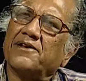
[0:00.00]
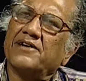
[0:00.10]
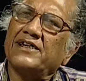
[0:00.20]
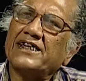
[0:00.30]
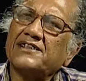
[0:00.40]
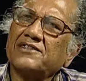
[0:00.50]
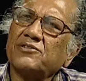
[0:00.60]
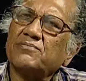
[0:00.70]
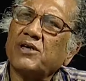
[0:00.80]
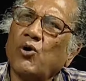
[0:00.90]
letters
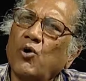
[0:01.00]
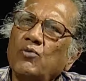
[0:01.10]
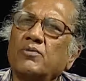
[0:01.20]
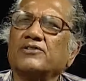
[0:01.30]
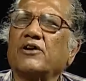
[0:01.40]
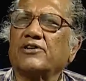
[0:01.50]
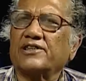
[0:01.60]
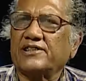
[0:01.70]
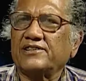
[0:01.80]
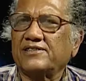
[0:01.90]
of the home
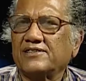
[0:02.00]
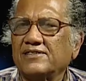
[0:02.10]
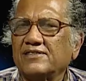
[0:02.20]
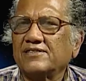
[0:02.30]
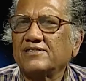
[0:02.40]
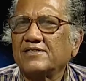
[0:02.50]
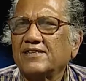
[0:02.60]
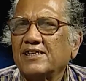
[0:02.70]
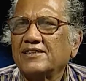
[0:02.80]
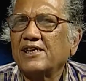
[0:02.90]
authorities.
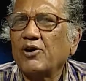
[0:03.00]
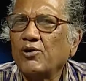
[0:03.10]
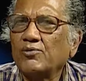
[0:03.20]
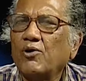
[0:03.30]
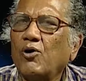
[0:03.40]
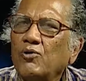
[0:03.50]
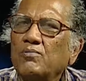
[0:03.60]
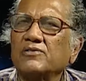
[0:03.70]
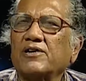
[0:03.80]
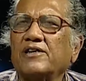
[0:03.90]
The home
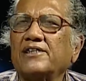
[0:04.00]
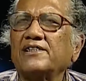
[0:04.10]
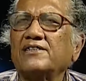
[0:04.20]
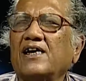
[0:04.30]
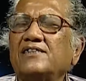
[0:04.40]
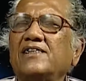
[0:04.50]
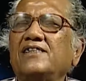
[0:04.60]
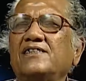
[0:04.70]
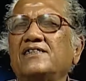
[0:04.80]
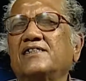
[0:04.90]
authorities, either
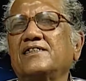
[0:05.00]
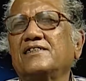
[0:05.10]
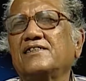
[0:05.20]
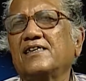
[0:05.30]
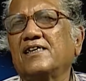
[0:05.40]
it is